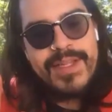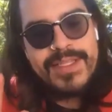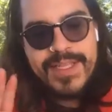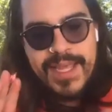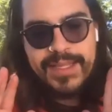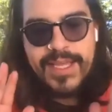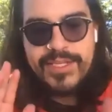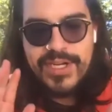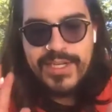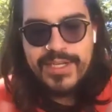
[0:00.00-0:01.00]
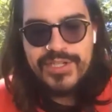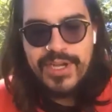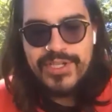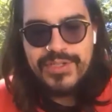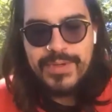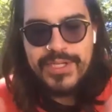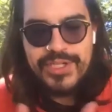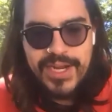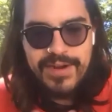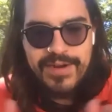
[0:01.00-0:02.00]
in saying that Jonny and Joshua
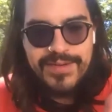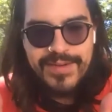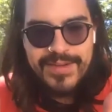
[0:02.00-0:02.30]
share